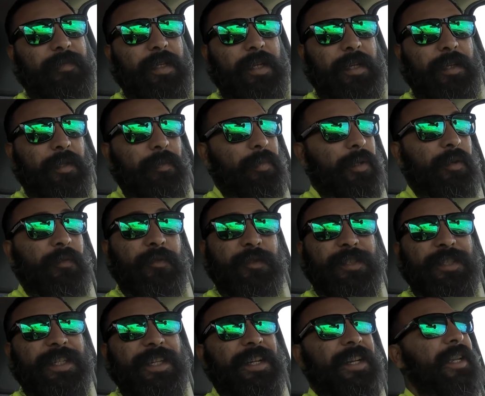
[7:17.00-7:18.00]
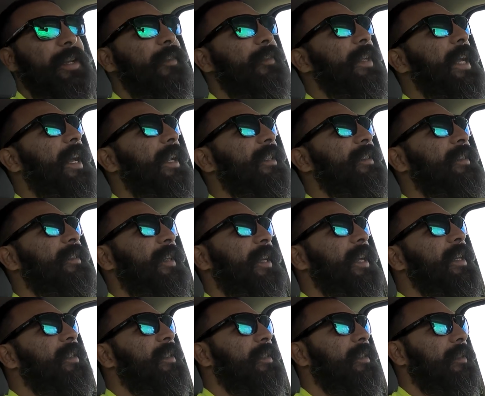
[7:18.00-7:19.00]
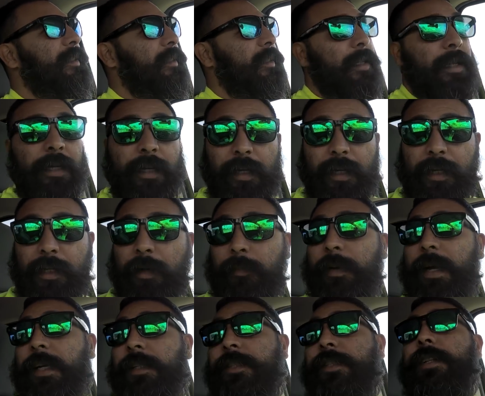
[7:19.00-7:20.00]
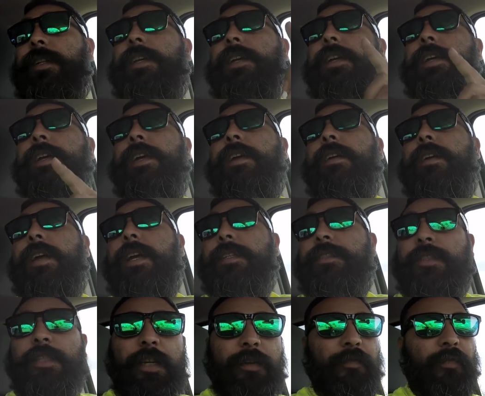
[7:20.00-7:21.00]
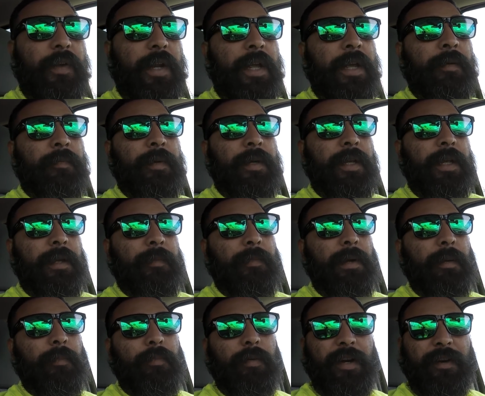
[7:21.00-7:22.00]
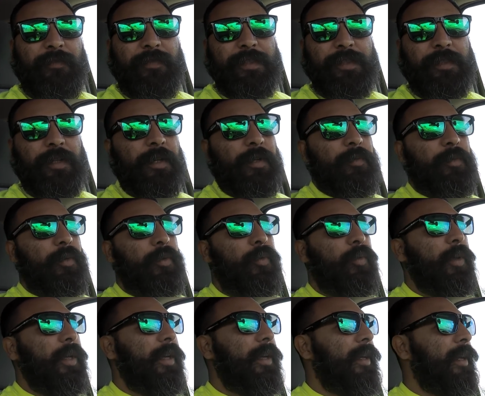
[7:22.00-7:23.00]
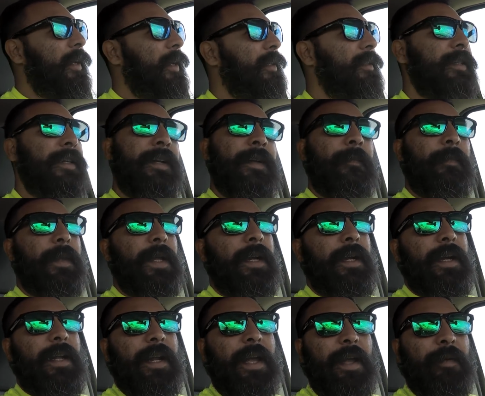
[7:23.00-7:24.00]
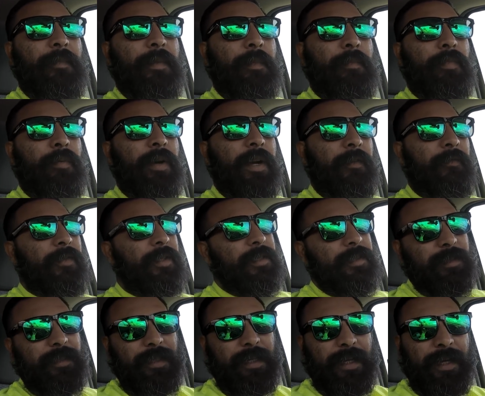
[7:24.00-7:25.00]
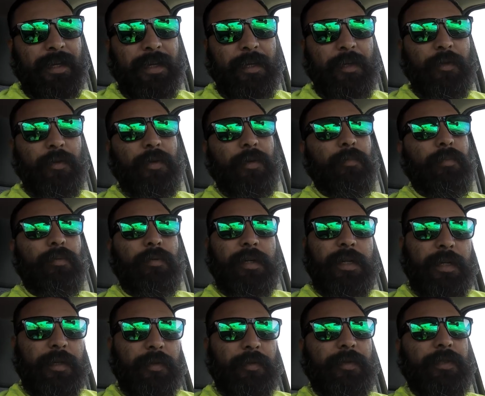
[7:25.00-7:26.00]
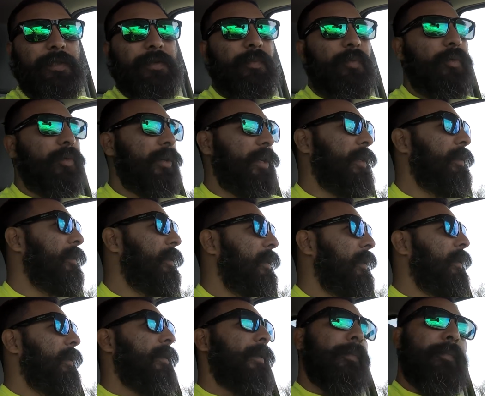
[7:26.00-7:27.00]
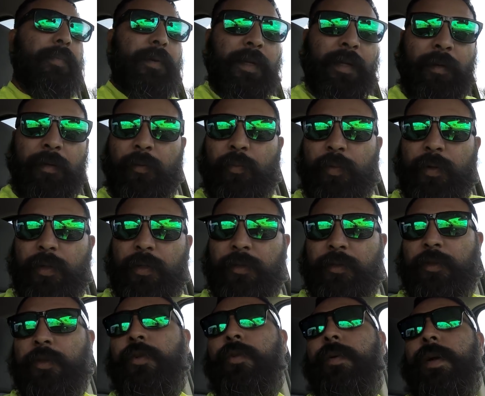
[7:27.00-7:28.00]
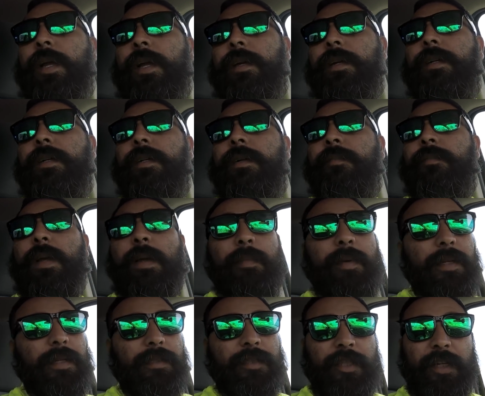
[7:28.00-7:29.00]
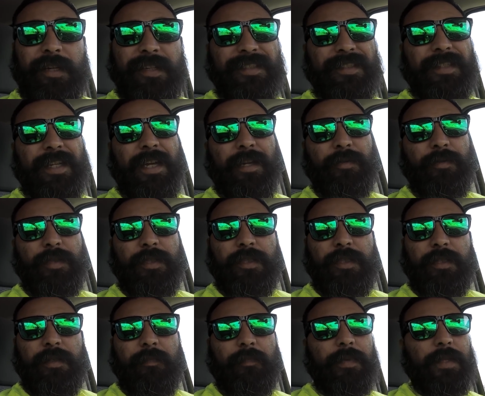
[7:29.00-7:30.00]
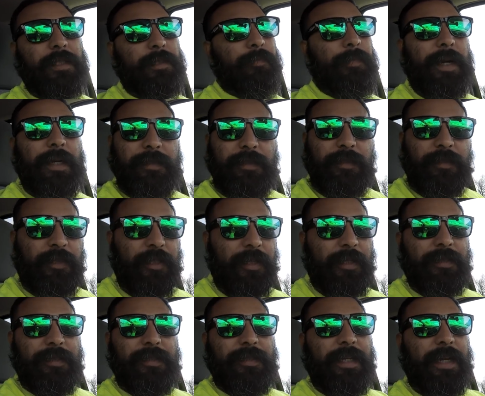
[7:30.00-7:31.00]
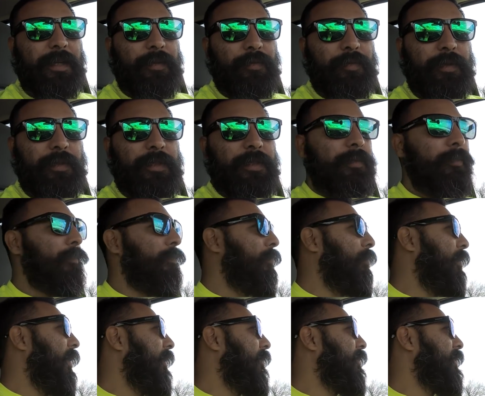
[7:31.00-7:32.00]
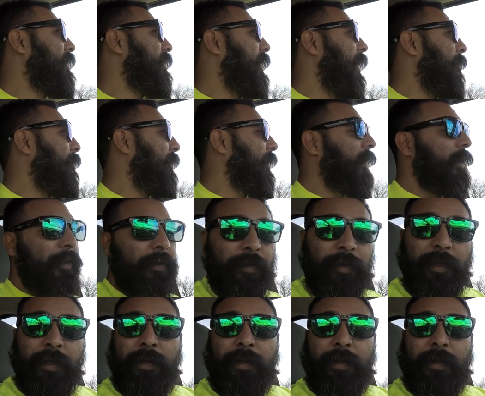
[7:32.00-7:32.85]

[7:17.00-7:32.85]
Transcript: in the beautiful city of Dallas, Texas, and I'm actually here at Chick-fil-A. I'm gonna get my breakfast on real quick, guys. I gotta have my breakfast. I didn't do a burrito this morning, but I will do a maybe a chicken sandwich, spicy chicken sandwich, breakfast type of deal.